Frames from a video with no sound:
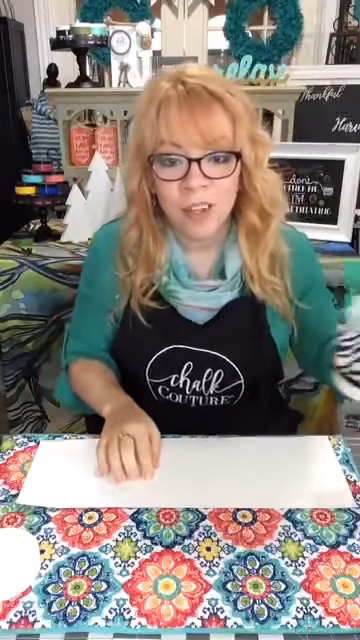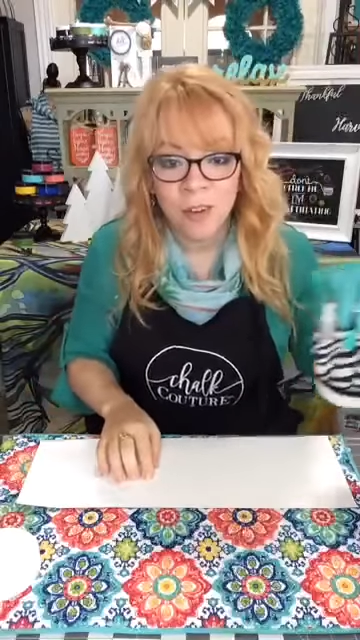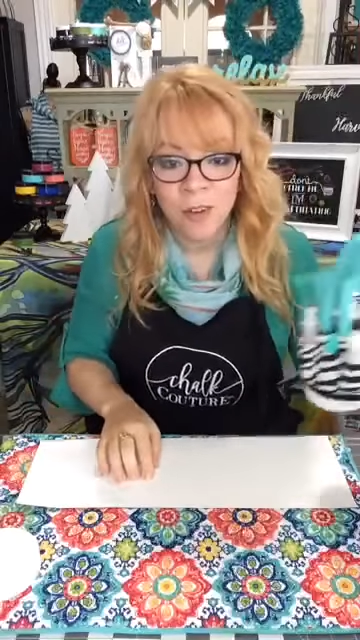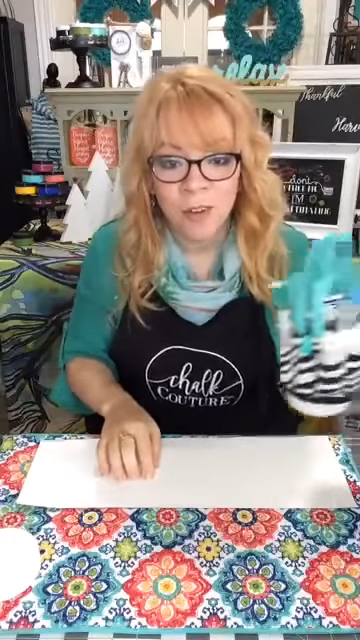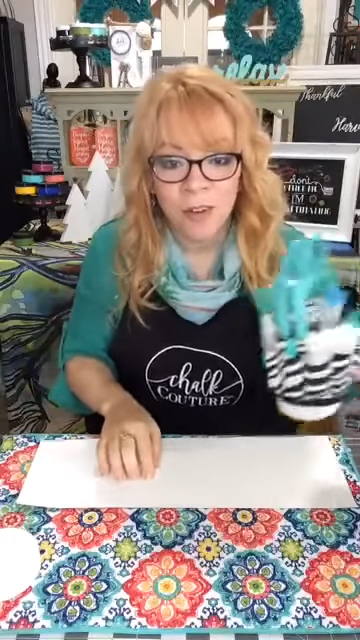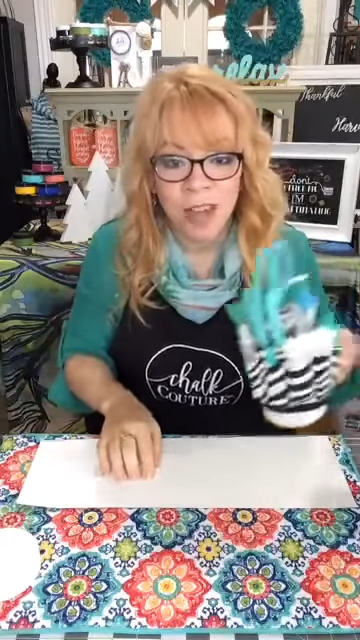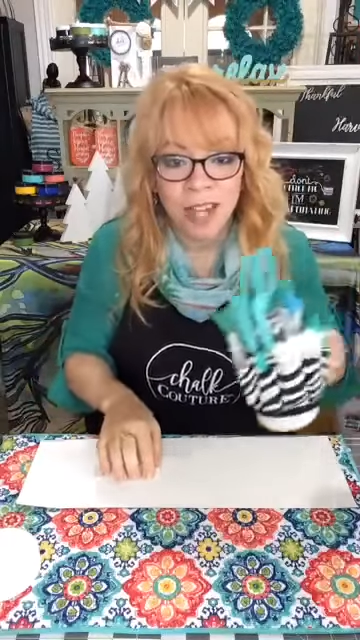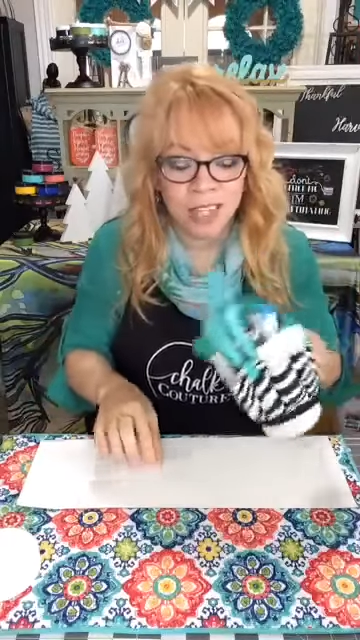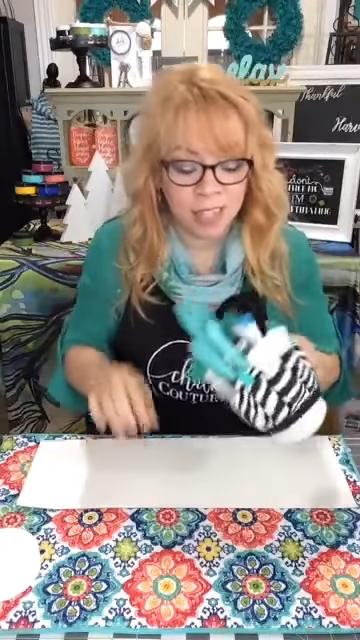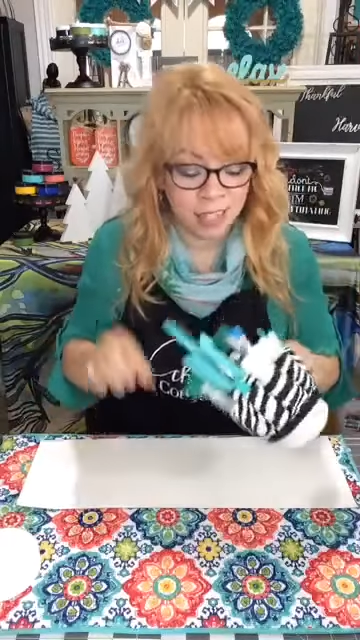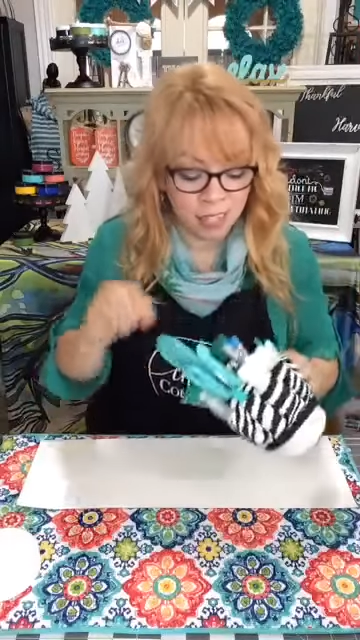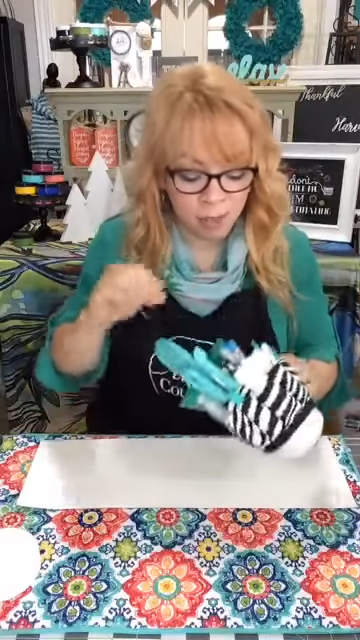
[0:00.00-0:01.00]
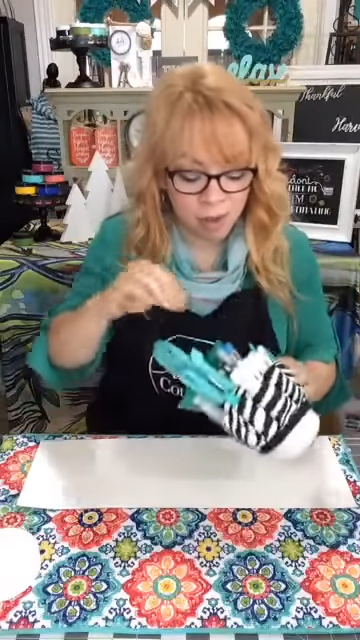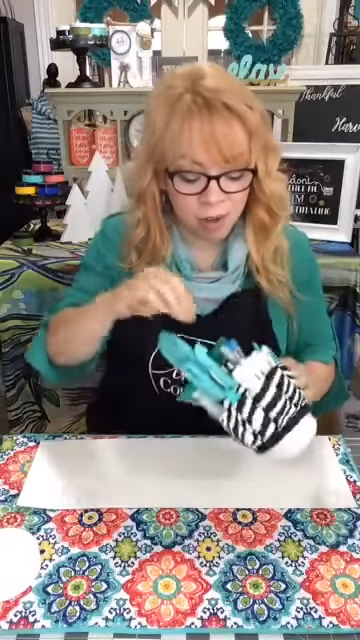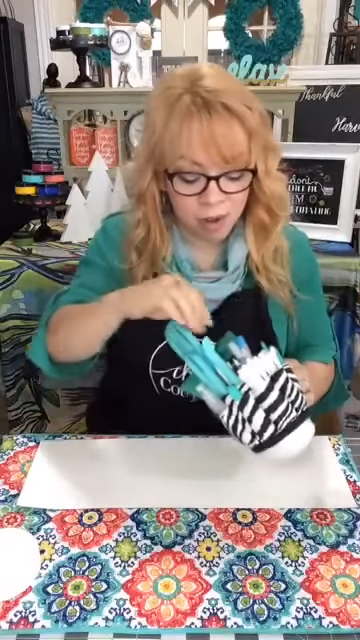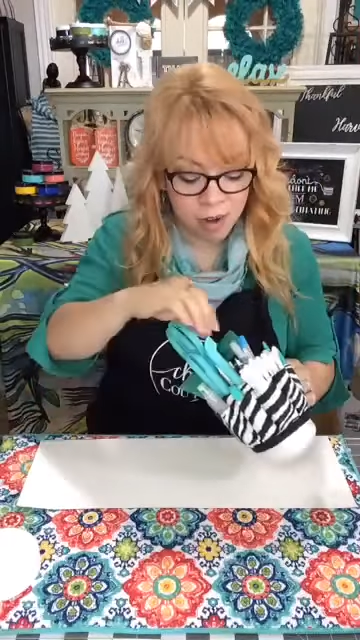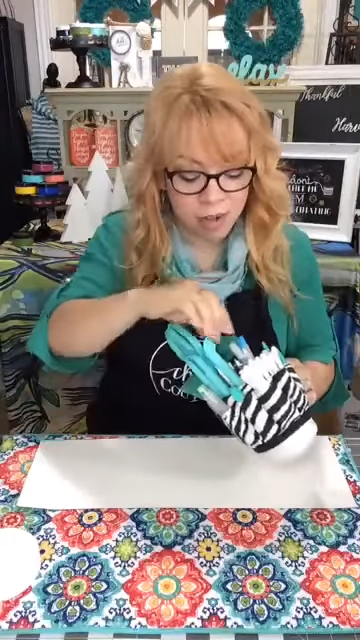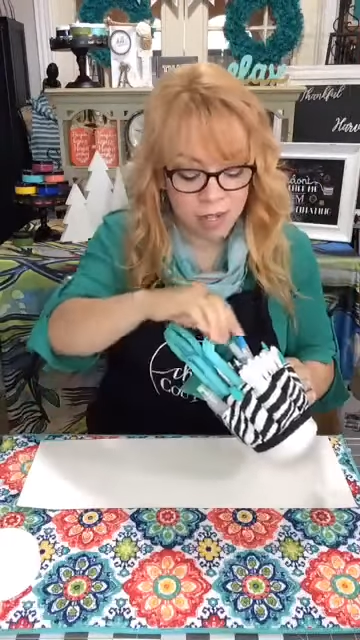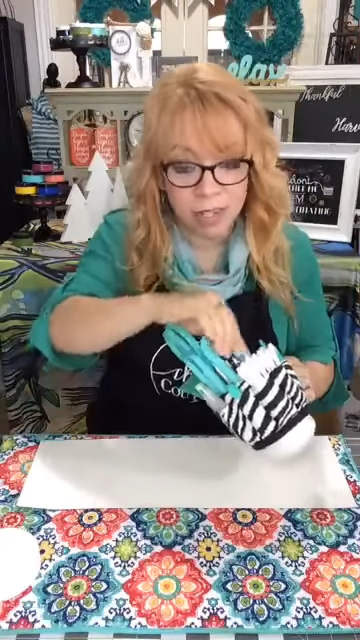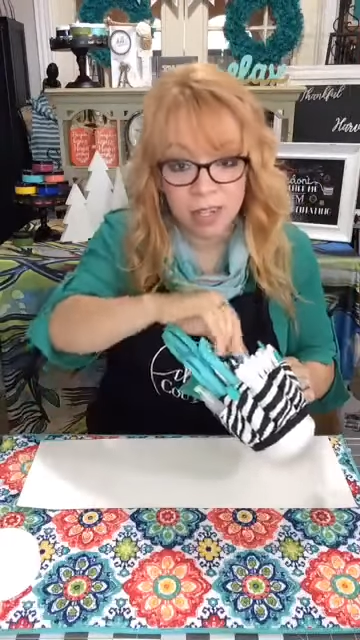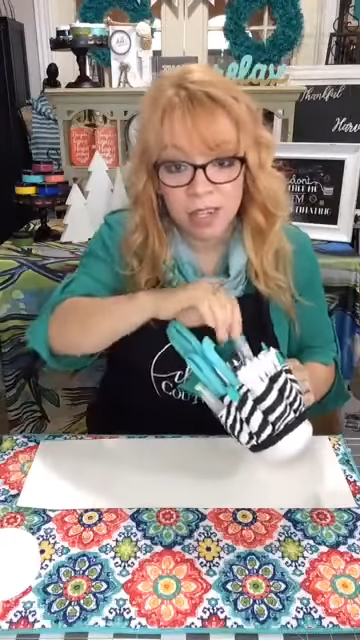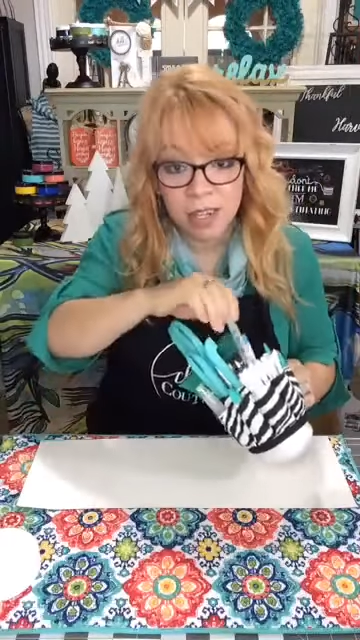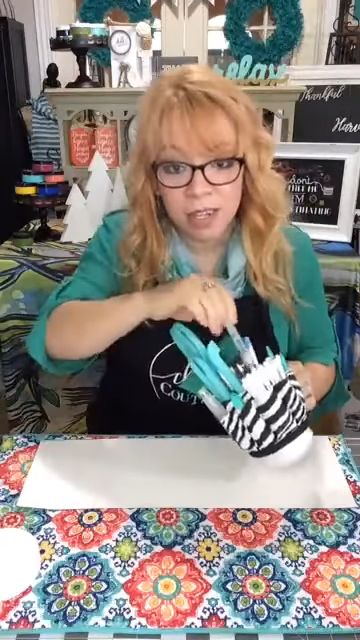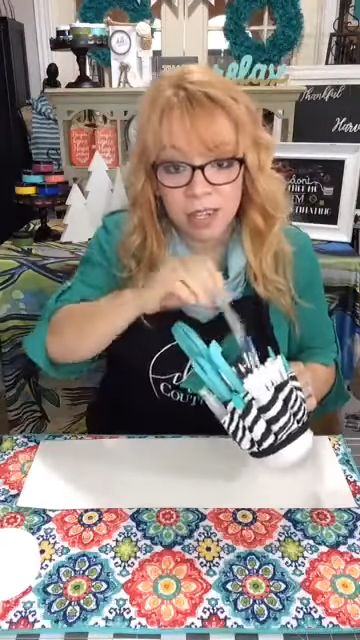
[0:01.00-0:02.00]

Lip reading: Oh, I see some hearts.